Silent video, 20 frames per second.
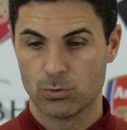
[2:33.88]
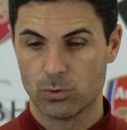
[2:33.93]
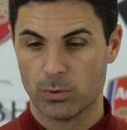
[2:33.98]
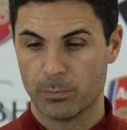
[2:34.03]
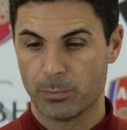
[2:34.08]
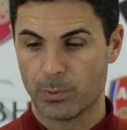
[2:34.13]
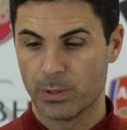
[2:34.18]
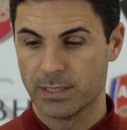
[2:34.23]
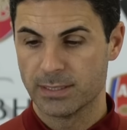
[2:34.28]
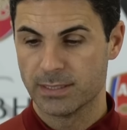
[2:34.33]

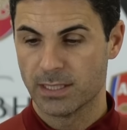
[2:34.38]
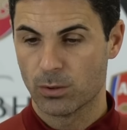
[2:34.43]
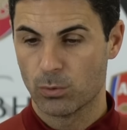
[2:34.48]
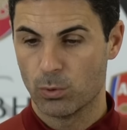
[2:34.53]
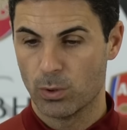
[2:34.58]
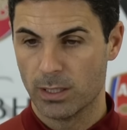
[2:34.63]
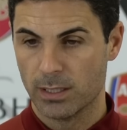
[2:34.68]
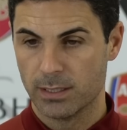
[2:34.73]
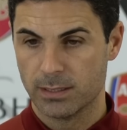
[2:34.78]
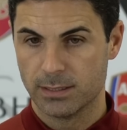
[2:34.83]
embrace their
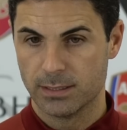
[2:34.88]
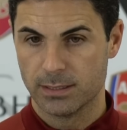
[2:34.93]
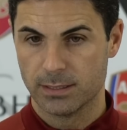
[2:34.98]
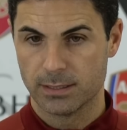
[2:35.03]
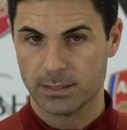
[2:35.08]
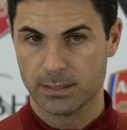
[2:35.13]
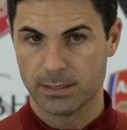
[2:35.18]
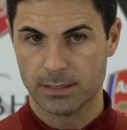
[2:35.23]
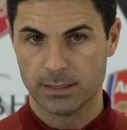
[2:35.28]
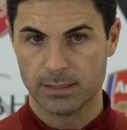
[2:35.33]
qualities
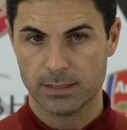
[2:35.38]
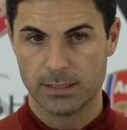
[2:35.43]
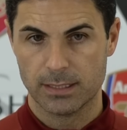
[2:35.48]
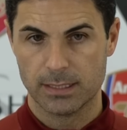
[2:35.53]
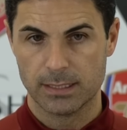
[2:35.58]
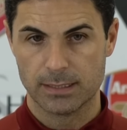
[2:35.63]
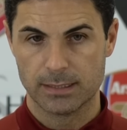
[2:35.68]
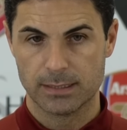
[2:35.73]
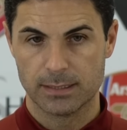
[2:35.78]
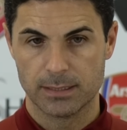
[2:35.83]

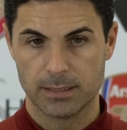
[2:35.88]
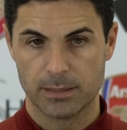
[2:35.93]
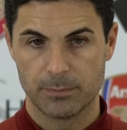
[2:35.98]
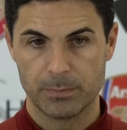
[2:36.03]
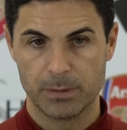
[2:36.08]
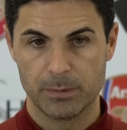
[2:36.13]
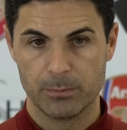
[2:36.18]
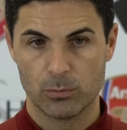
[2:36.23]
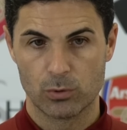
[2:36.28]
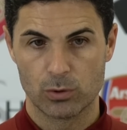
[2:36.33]
and
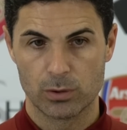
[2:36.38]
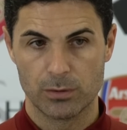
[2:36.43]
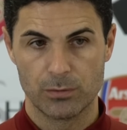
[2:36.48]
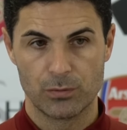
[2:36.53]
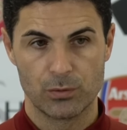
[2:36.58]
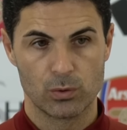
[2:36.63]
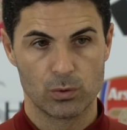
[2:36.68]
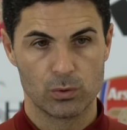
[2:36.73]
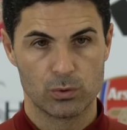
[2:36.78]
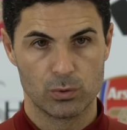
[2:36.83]
be more
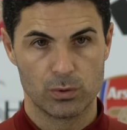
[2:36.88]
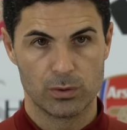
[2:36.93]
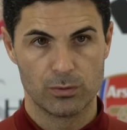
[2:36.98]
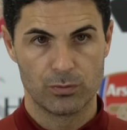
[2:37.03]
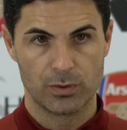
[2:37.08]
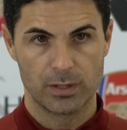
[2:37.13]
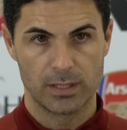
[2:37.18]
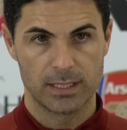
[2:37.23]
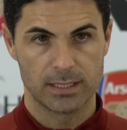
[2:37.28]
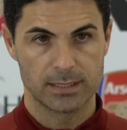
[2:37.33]
difficult to
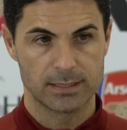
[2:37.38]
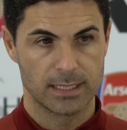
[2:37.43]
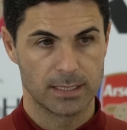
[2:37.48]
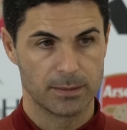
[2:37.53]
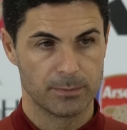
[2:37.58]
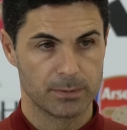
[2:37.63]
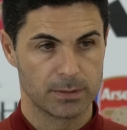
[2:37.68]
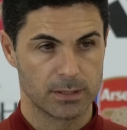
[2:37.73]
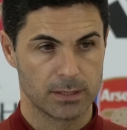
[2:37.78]
defend at times.